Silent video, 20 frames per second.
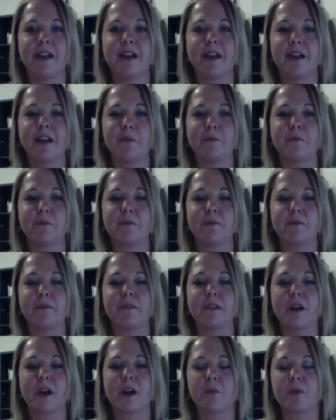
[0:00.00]

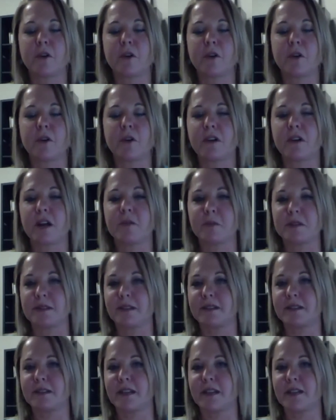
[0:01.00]
Our program's been
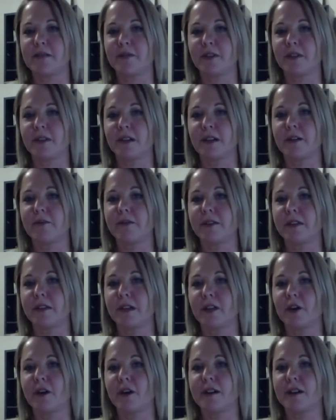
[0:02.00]
successful enough that
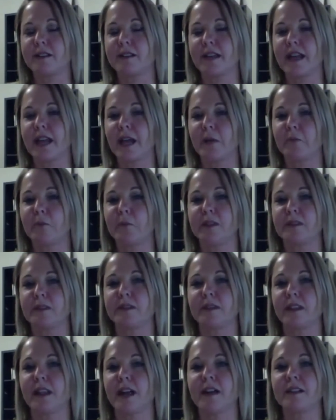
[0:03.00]
across the
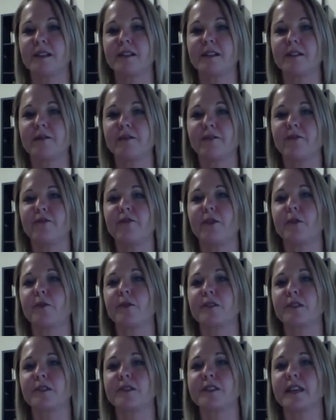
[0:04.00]
campus, lots of
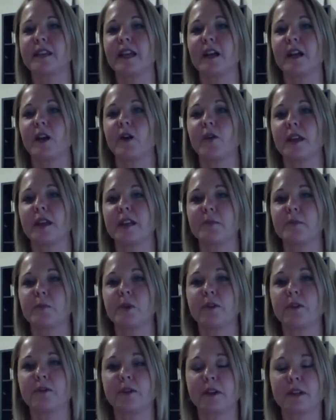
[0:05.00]
folks are saying, oh, that's
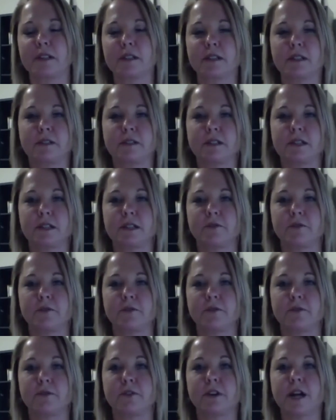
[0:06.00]
perfect
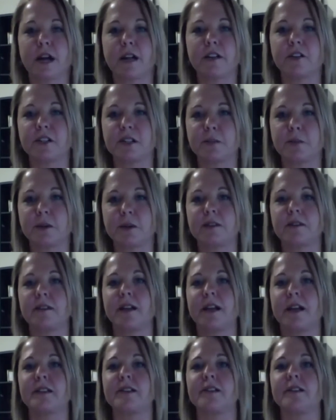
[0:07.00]
for college experience
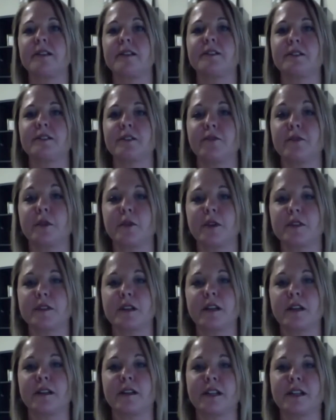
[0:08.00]
class to focus
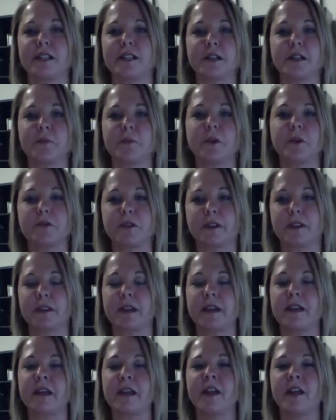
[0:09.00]
on. That's a perfect
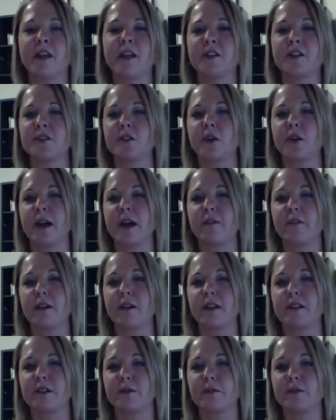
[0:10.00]
thing. So
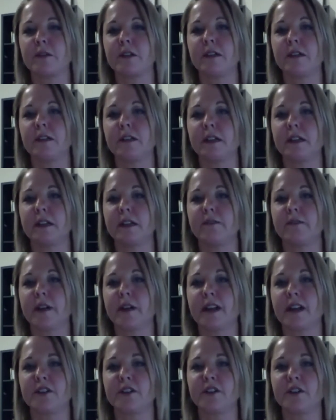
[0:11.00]
having to really
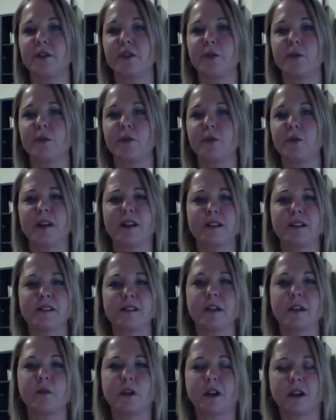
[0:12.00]
fine tune what it is
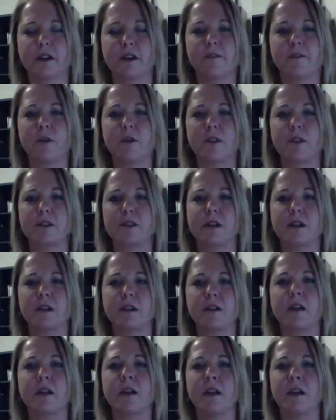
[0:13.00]
that we're going to focus
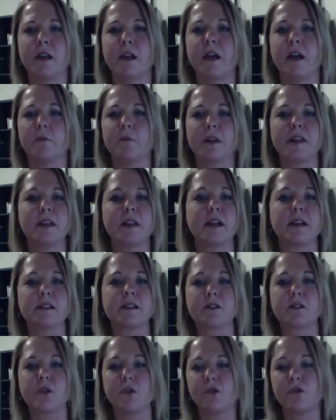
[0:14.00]
on. But
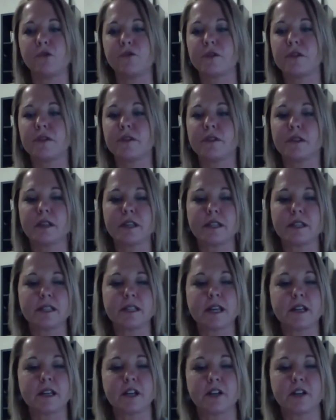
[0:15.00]
yes, over the
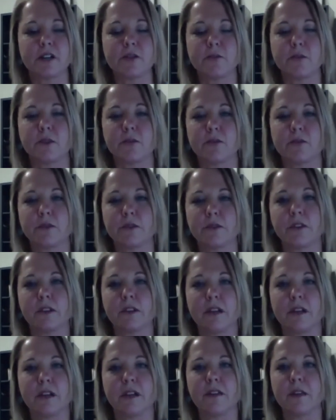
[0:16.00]
10 years,
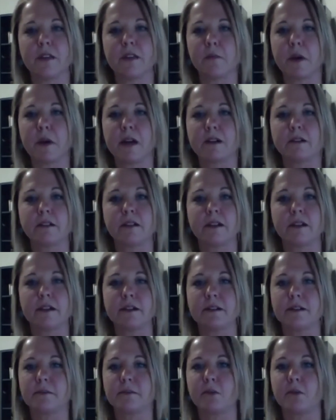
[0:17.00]
the model
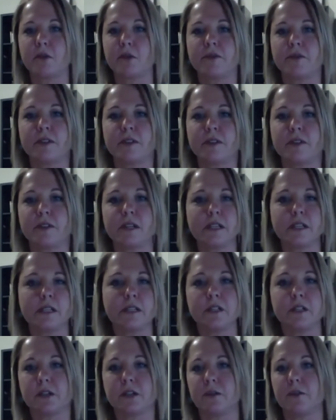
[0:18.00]
has morphed
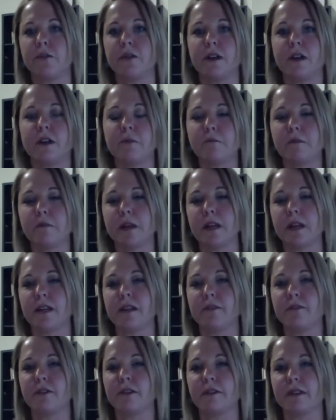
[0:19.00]
into many
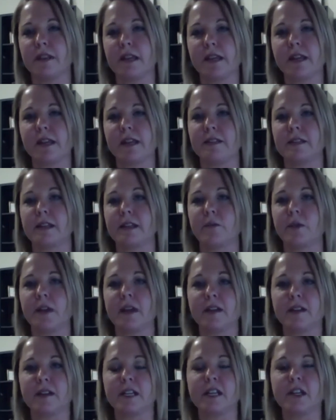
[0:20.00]
different things, and
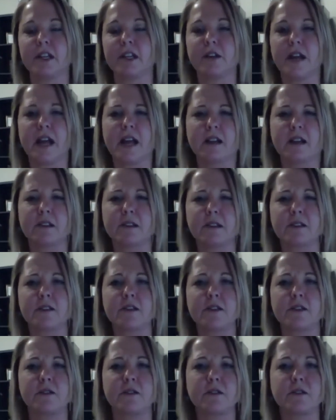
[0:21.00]
we continue to ask the
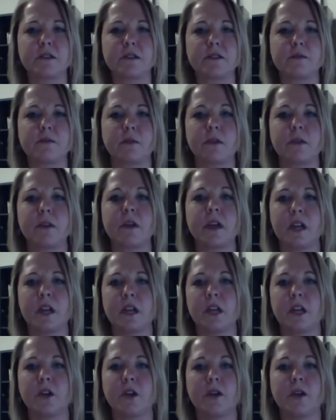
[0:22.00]
students,
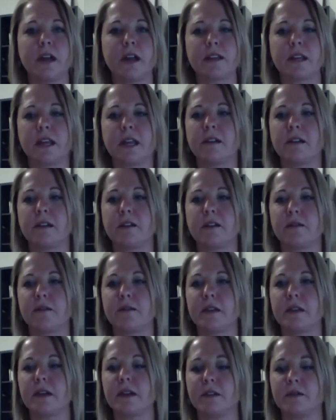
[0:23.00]
at the end of
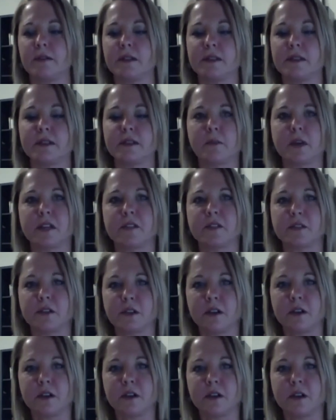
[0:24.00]
the
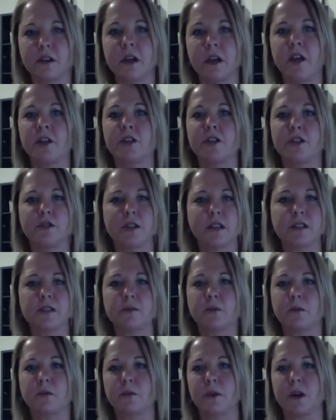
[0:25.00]
semester, do you think
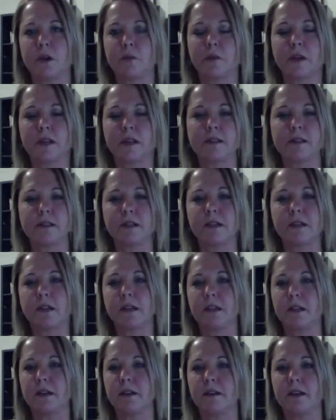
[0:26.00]
this would work best
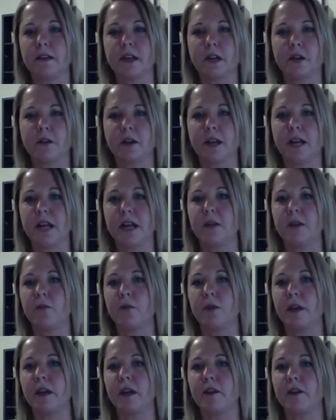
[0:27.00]
in, an
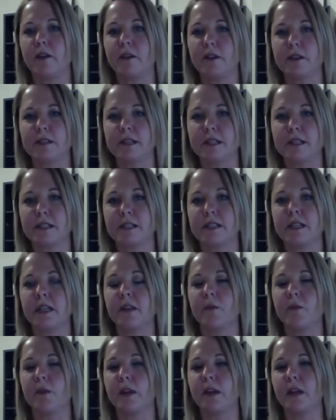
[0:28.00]
8-week or a
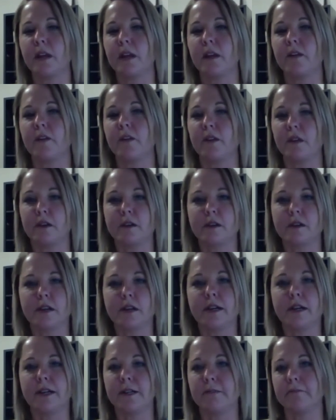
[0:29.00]
16-week or
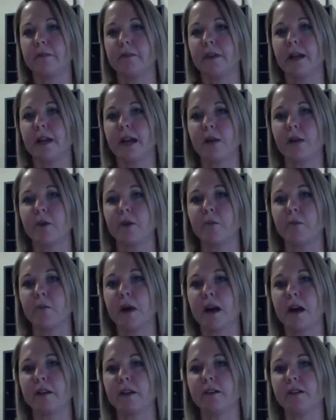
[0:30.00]
a hybrid
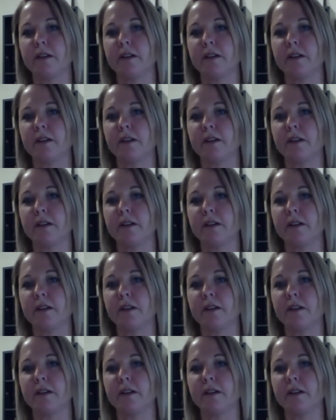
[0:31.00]
model?